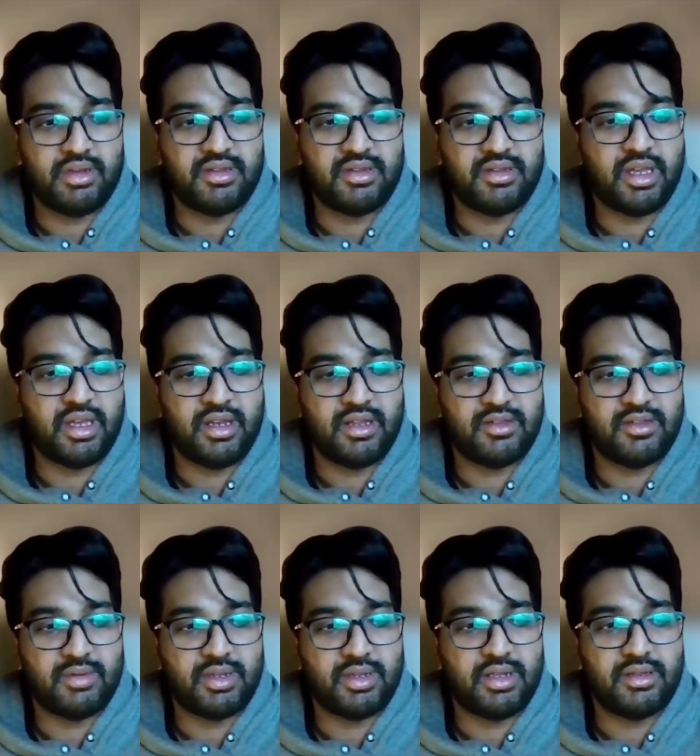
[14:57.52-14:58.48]
designed
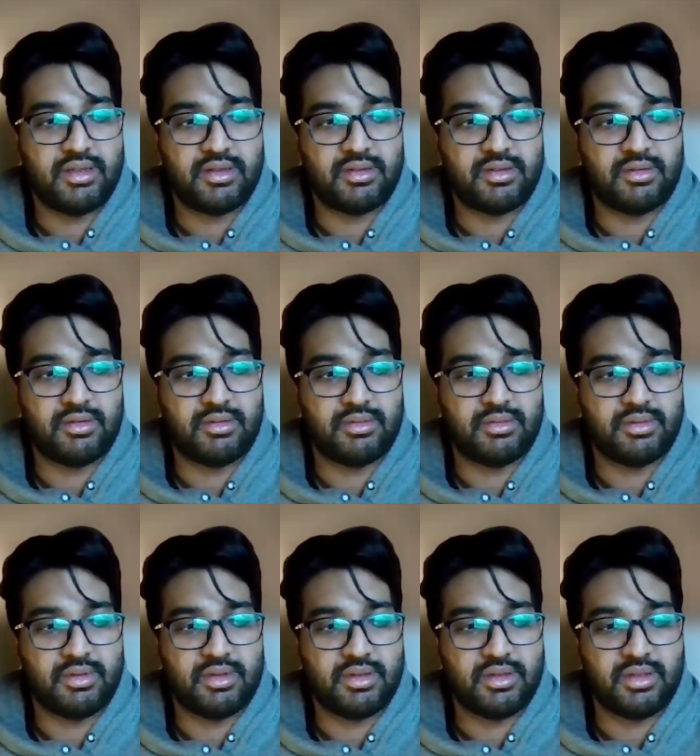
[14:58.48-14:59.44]
as well.
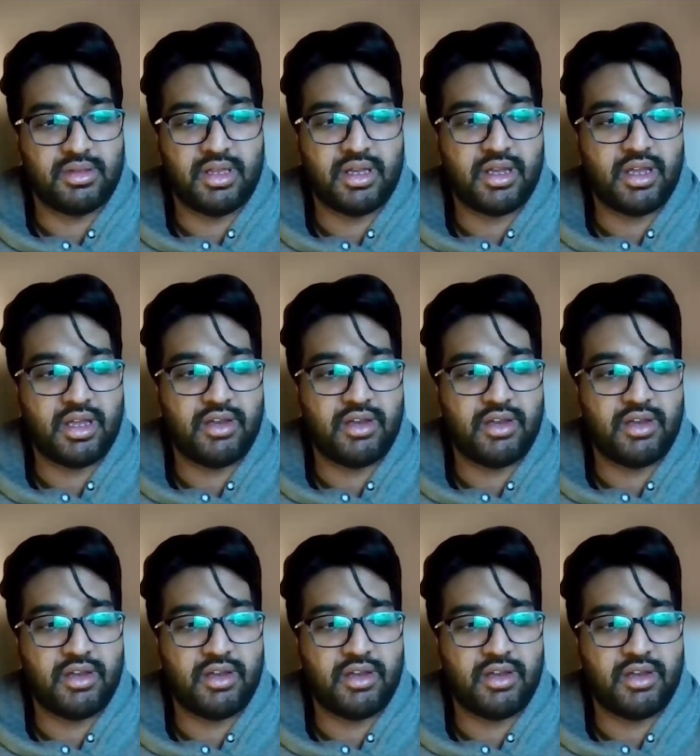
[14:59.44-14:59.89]
So they